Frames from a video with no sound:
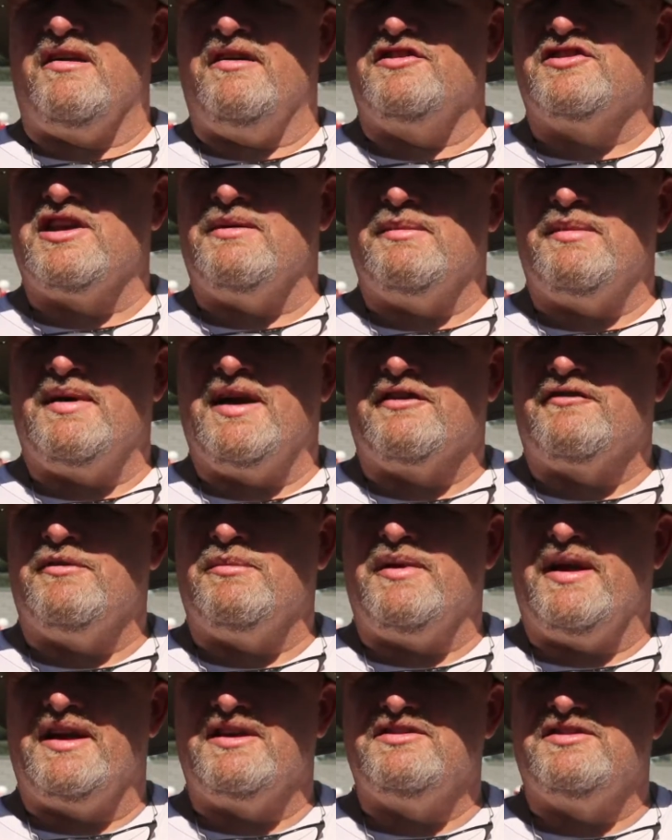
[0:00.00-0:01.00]
carries coming back
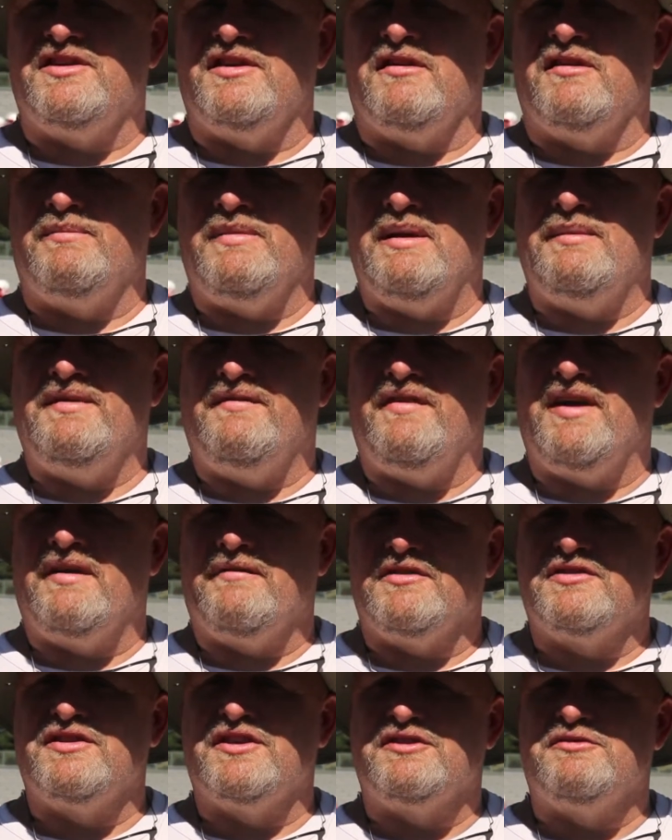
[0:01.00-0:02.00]
from last year and maybe
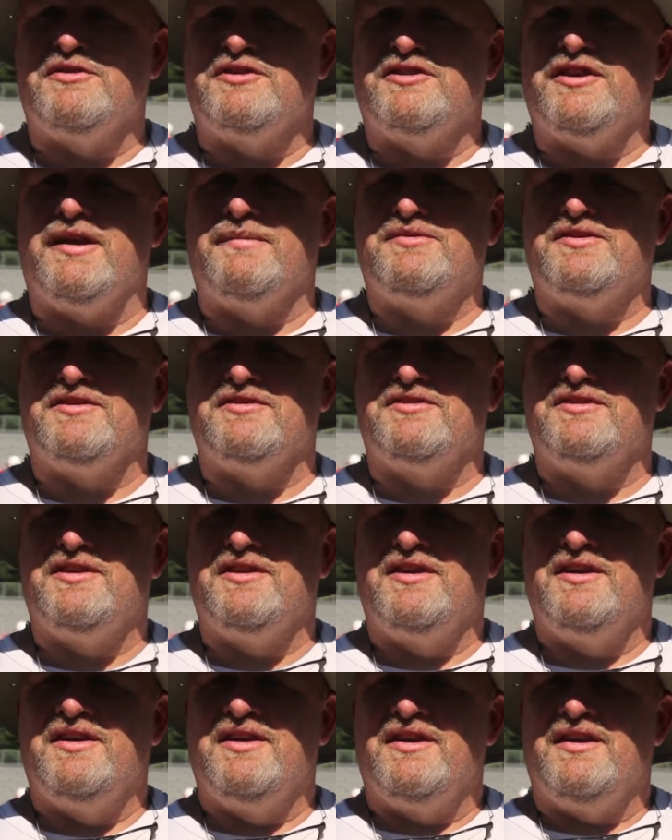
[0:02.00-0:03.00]
5 or 6 receptions.
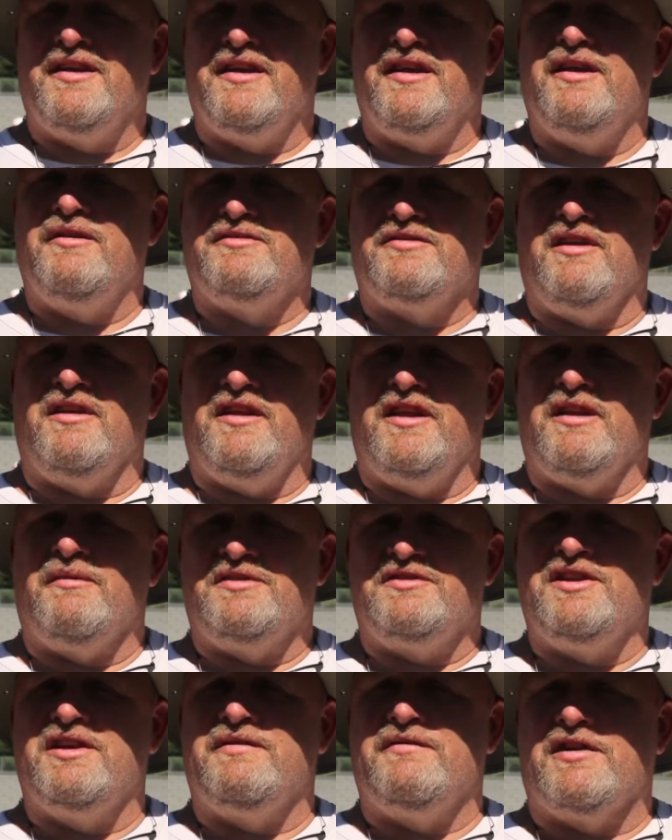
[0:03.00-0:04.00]
And he was our leading
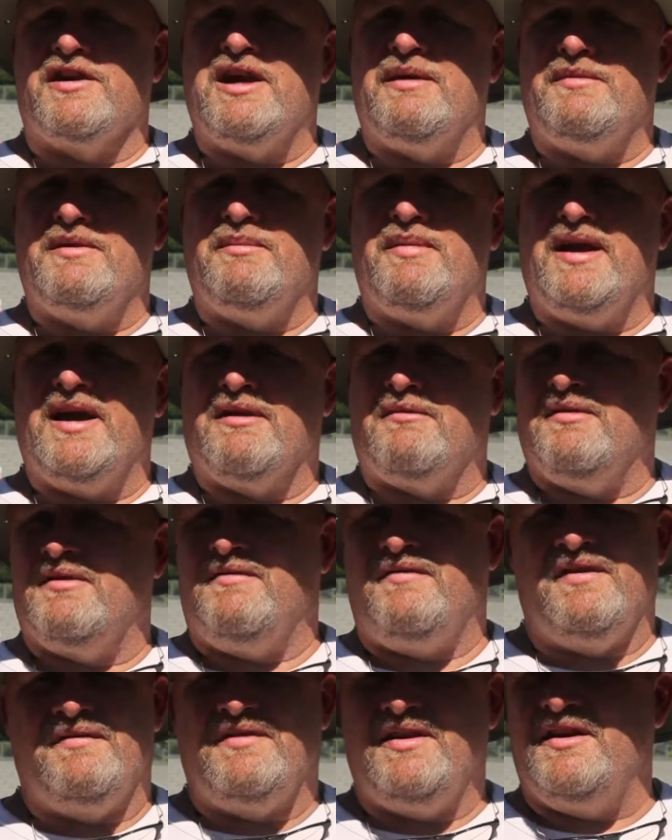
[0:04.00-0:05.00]
receiver coming back with
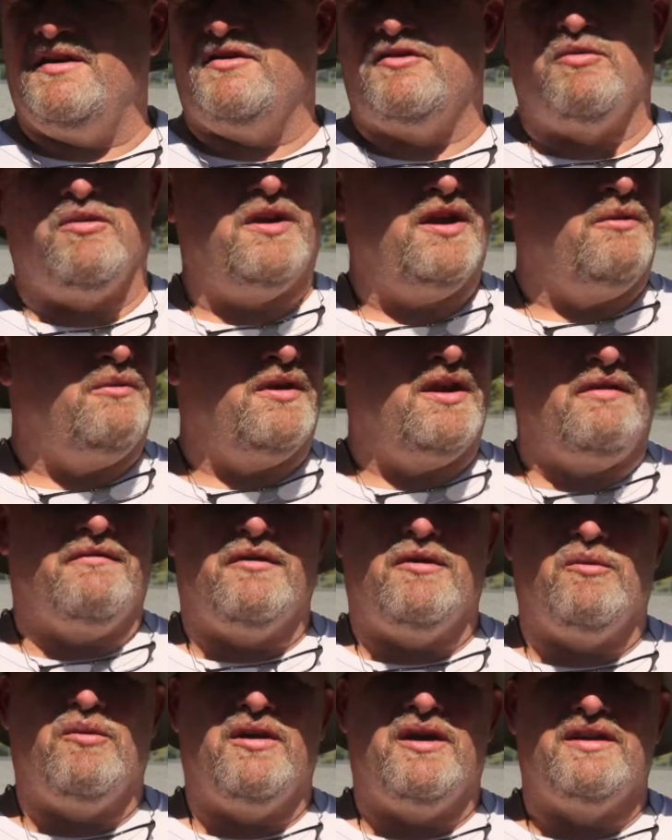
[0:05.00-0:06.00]
15 or 20,
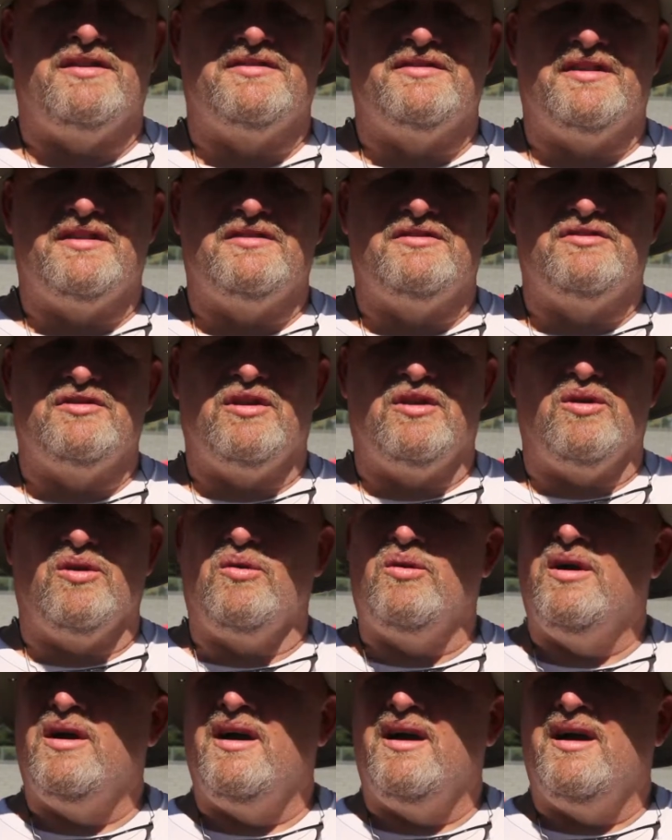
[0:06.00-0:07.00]
whatever it was. And so